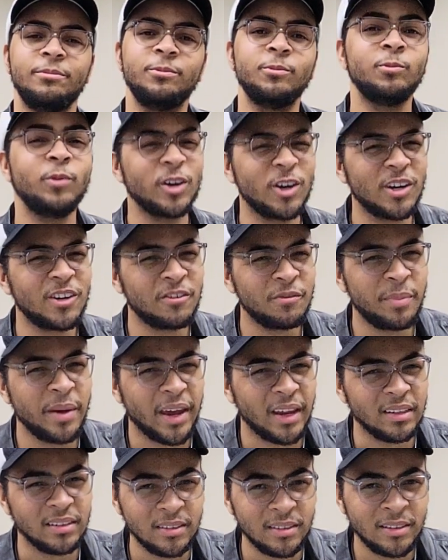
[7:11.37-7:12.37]
what could have
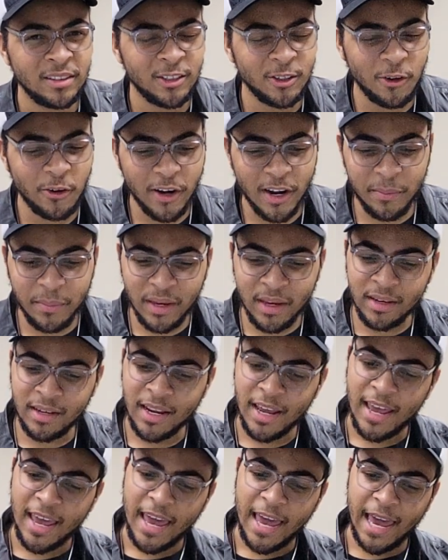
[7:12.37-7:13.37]
been? You know what I mean?
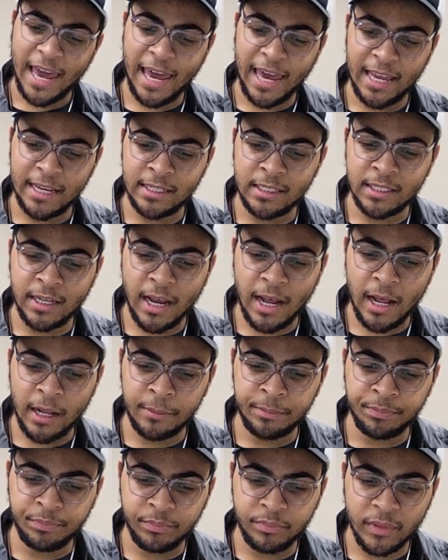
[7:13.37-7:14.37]

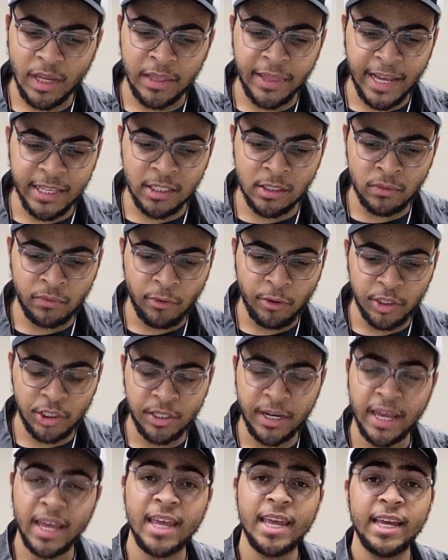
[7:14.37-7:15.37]
And that's
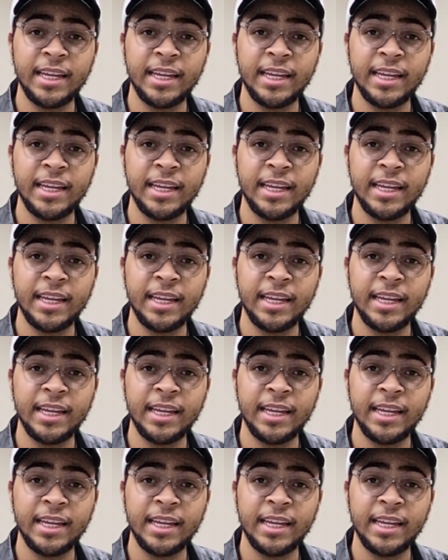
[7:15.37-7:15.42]
unfortunate.